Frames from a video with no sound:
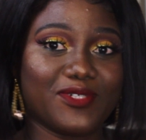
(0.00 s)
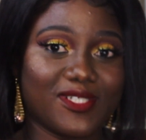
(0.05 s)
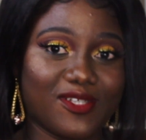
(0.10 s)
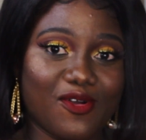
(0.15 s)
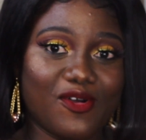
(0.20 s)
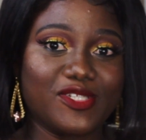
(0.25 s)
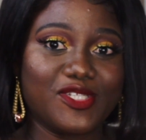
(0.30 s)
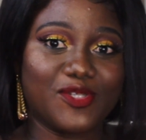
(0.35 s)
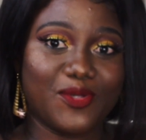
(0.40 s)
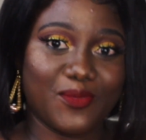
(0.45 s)
can
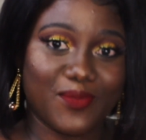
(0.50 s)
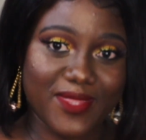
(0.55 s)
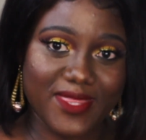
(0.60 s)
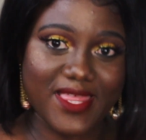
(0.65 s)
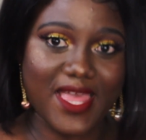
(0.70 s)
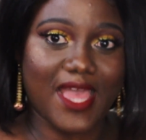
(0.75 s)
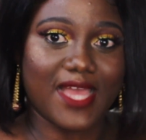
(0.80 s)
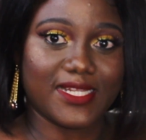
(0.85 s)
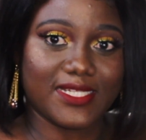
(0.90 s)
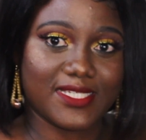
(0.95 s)
contour with
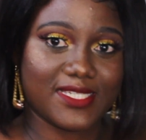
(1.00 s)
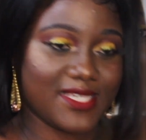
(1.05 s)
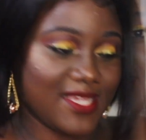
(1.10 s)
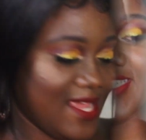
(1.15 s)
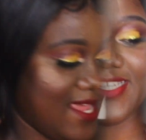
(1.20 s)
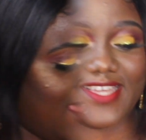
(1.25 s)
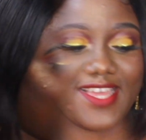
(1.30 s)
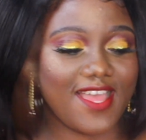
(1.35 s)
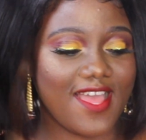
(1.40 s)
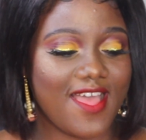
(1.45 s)
that.
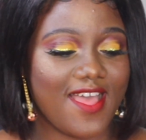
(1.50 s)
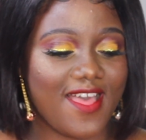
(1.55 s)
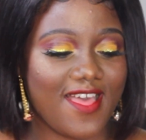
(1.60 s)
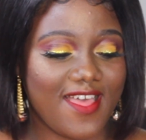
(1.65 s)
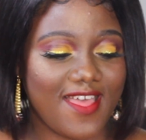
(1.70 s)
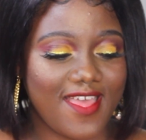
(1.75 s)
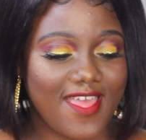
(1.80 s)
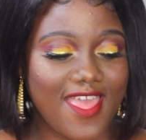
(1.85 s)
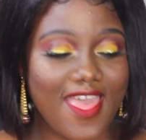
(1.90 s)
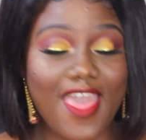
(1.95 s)

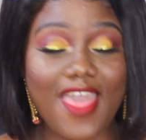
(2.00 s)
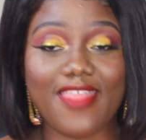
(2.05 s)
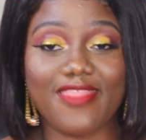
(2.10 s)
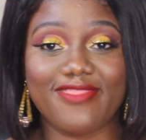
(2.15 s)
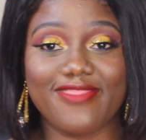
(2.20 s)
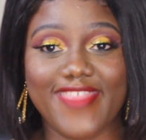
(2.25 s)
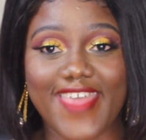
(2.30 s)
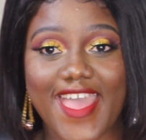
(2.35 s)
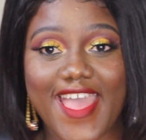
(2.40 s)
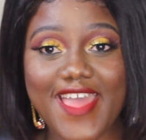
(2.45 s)
Like,
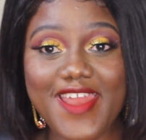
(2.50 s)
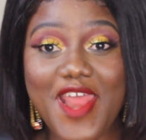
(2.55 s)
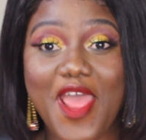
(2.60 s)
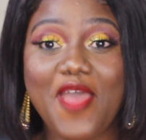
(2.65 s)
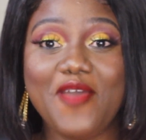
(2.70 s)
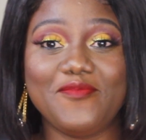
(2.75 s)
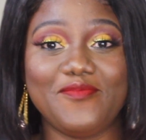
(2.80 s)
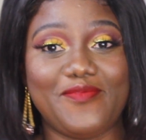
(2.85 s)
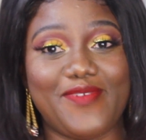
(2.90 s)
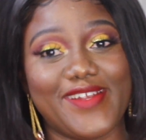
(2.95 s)
and that
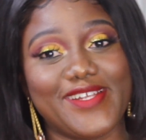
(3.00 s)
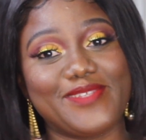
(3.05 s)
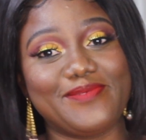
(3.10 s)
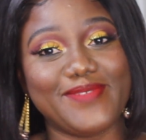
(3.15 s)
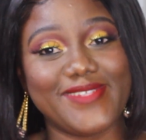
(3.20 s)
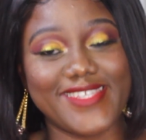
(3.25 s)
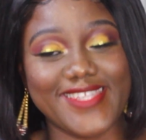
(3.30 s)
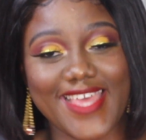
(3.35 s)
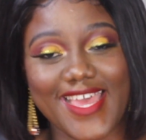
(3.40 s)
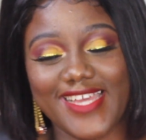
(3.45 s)
brings
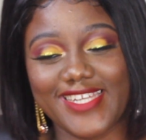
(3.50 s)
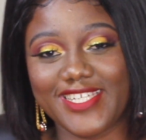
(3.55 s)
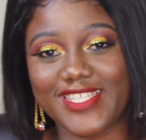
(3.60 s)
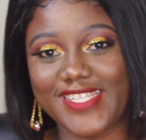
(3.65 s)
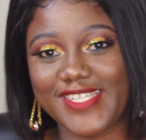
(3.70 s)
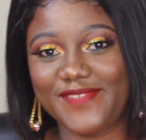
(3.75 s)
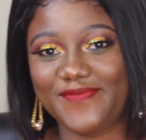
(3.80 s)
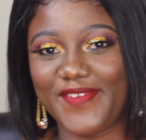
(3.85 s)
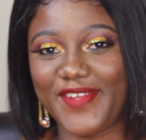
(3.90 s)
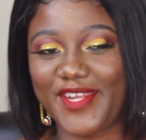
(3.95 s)
me to the end of
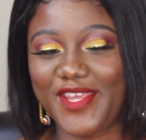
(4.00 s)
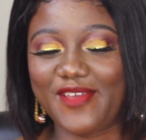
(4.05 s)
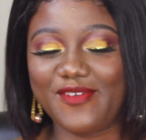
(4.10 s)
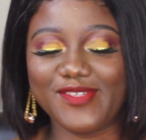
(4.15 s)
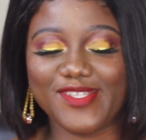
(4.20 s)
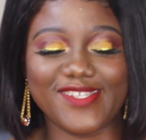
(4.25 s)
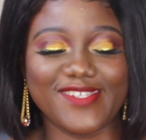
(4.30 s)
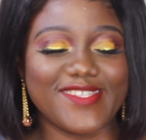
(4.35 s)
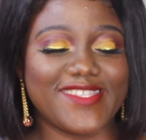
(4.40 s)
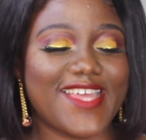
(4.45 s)
this video.
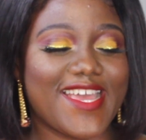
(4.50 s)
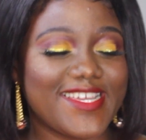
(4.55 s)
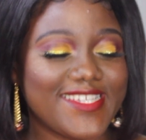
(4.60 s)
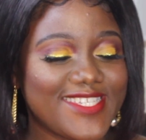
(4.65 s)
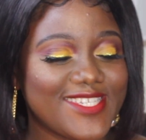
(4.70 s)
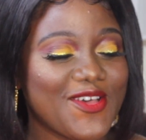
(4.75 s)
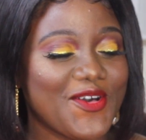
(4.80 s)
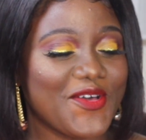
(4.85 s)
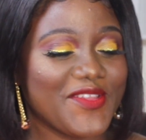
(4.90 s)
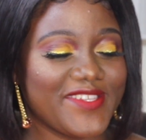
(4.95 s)
So
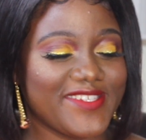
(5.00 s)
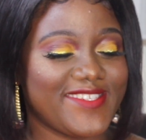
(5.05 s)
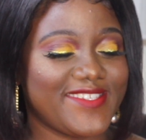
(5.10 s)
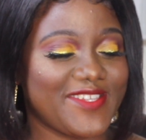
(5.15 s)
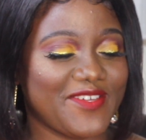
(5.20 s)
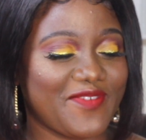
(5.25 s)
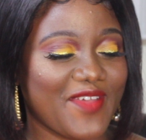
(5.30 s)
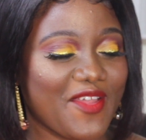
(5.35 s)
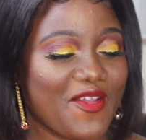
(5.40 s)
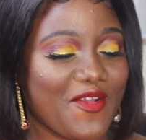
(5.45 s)
that's all the
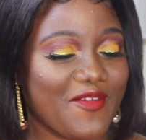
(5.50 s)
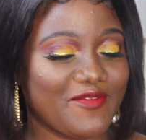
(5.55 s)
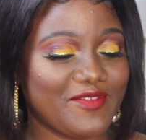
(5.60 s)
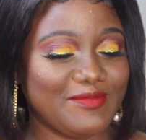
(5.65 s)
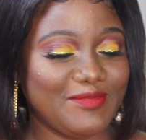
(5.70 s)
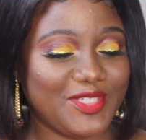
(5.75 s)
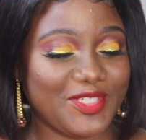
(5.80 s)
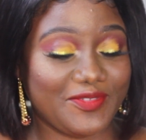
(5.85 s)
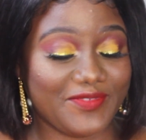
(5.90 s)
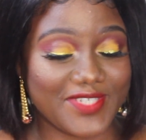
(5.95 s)
stuff I got
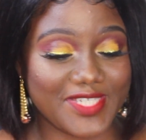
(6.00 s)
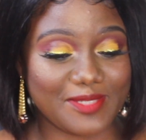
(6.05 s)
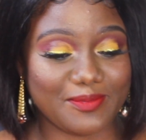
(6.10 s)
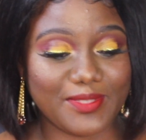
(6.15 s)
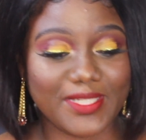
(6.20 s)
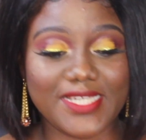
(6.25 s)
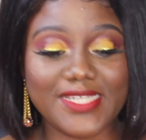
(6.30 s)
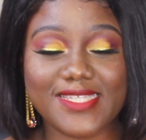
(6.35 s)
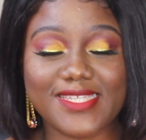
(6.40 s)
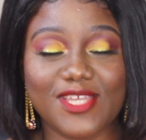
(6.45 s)
from Juvia'S
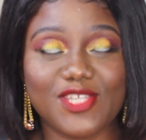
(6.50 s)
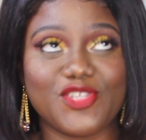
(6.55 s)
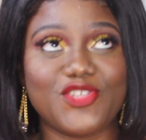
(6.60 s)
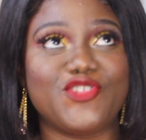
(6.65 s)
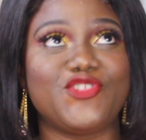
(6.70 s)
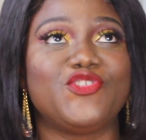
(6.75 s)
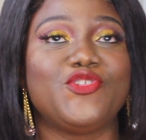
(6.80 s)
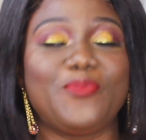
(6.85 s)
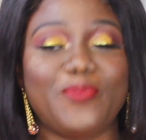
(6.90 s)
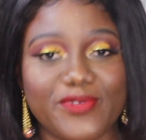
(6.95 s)
place.
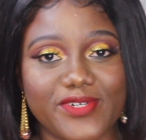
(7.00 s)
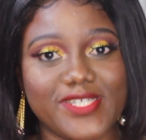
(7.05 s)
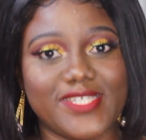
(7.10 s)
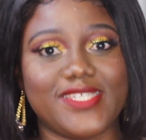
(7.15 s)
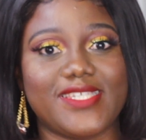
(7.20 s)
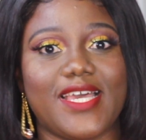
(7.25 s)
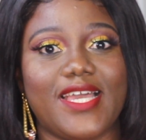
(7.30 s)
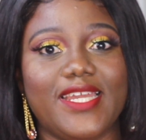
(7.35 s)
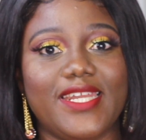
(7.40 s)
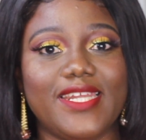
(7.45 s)
Super
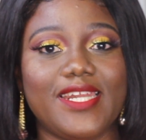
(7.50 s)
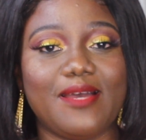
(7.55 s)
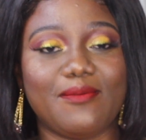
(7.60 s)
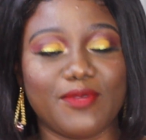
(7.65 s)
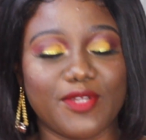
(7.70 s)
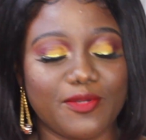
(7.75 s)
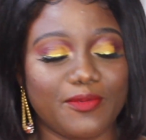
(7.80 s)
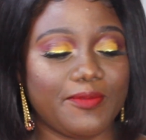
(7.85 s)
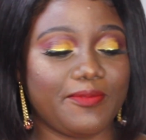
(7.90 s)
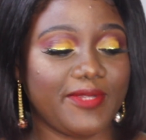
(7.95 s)
excited. I'm
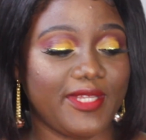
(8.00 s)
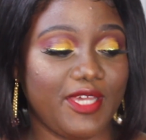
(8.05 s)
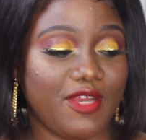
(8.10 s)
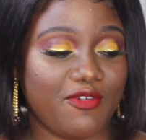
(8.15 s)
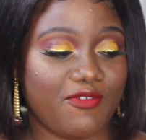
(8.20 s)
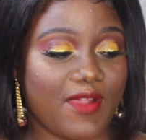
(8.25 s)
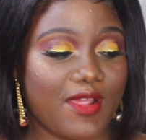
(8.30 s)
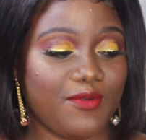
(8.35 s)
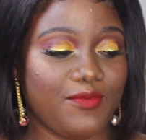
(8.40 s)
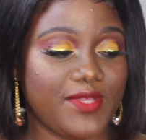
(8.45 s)
gonna be playing
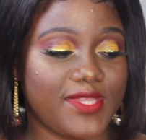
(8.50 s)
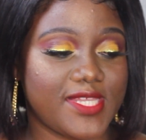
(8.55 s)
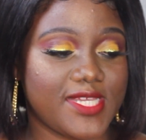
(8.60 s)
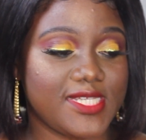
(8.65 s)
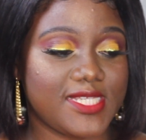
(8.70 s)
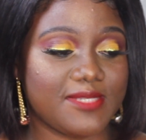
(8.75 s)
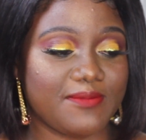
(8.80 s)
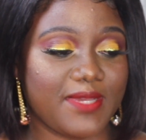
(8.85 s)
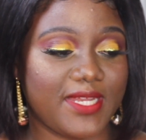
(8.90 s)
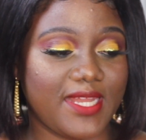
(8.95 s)
around with
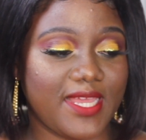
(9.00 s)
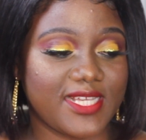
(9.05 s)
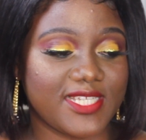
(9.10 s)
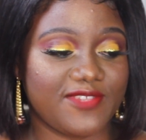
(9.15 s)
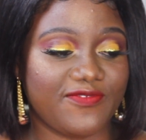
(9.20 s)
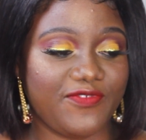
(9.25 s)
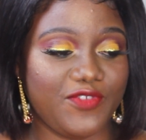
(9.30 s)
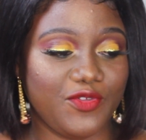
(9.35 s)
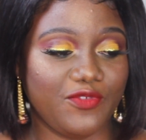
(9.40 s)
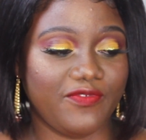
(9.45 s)
this in my
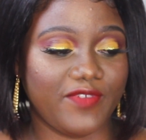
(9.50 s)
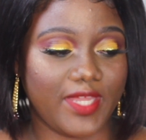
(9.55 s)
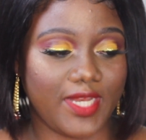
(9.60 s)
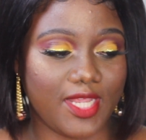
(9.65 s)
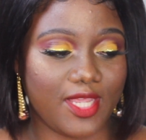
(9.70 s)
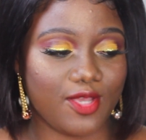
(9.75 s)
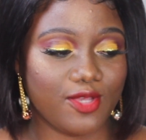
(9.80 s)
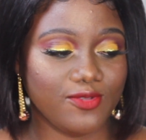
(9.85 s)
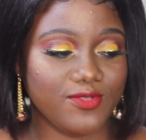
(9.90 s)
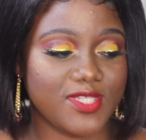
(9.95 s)
next few
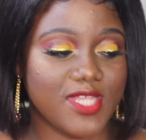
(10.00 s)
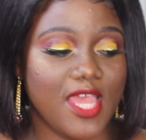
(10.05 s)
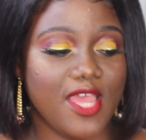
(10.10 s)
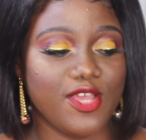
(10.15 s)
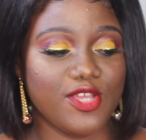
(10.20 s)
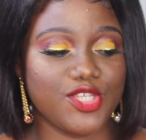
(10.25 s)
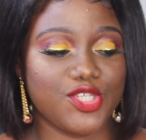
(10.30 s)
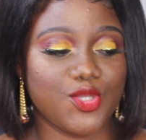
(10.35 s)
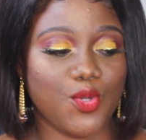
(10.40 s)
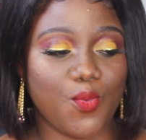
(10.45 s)
videos,
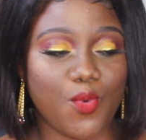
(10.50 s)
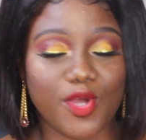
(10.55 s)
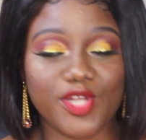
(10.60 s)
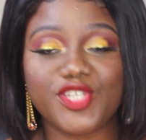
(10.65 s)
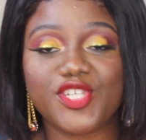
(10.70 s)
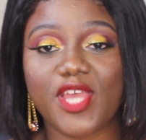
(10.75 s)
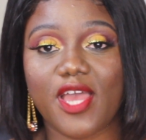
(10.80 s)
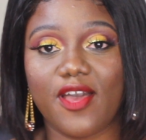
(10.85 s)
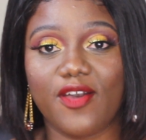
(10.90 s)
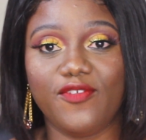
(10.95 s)
so
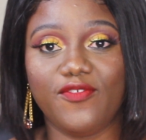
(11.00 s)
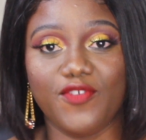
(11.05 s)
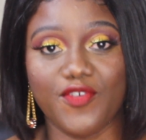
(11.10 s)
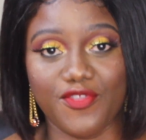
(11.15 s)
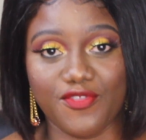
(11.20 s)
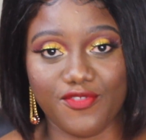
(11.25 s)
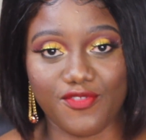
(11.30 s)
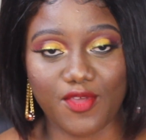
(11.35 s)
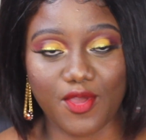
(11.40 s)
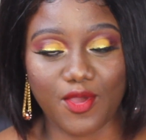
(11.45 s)
watch out for
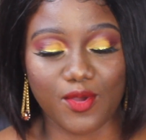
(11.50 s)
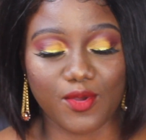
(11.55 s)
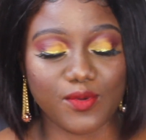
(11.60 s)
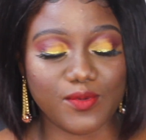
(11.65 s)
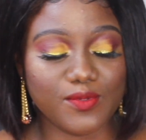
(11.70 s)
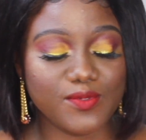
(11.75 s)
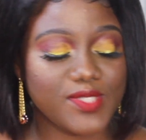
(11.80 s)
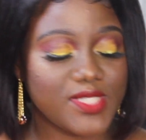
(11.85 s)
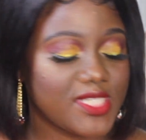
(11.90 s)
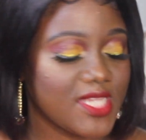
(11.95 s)

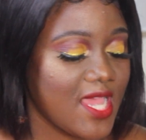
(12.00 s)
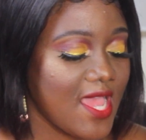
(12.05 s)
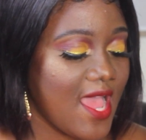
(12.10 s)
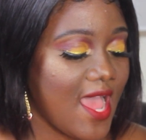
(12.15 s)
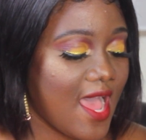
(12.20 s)
those.